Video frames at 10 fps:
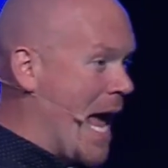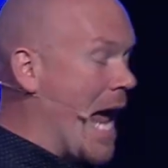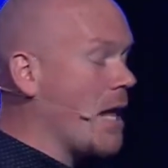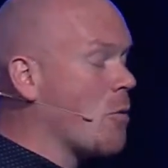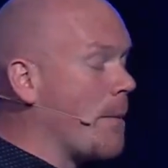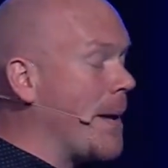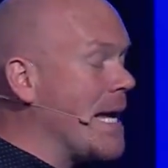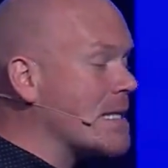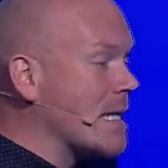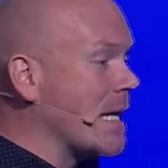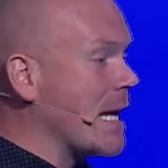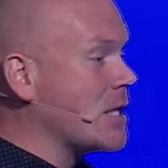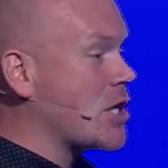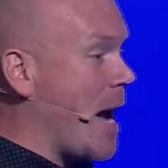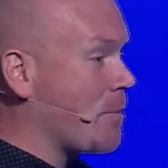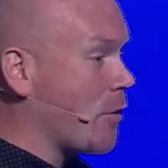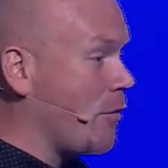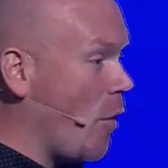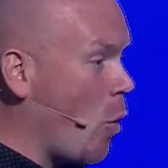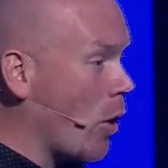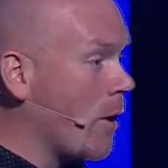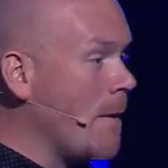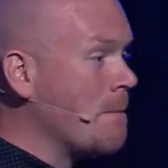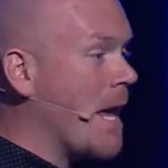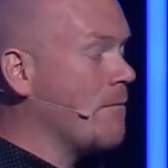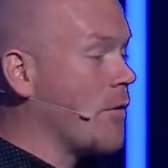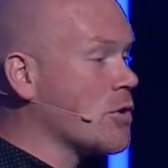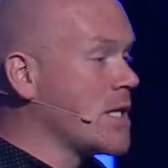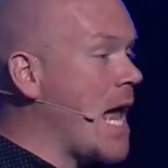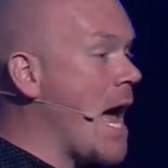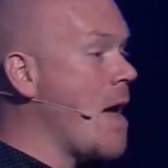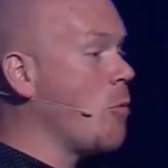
And he repeats it in chapter 4 and verse 9.